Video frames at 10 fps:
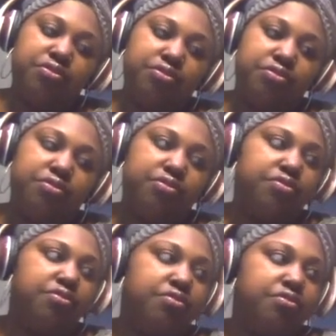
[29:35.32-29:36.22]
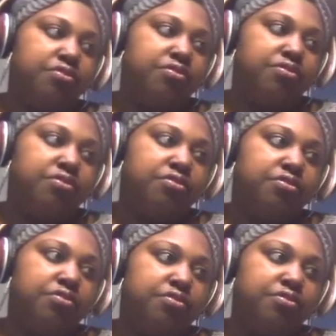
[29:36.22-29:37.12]

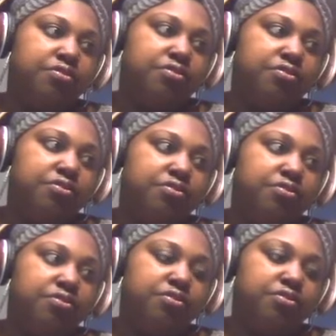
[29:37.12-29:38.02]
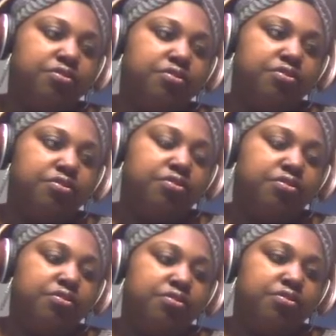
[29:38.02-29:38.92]

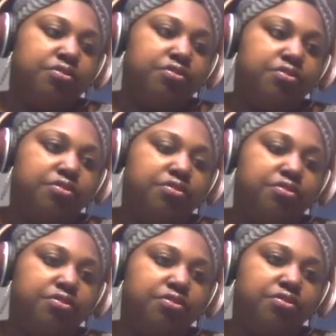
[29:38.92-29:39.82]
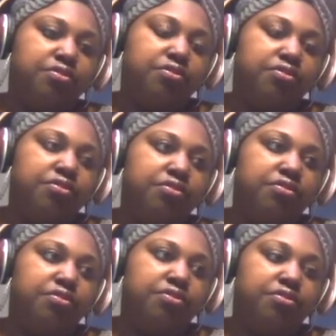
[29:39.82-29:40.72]

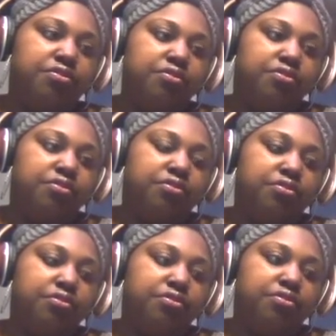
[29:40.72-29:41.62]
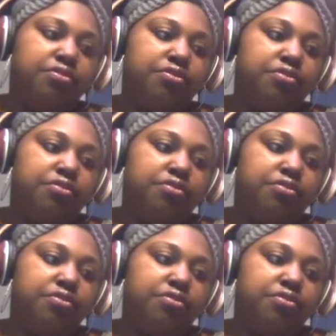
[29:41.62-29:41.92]
(silent)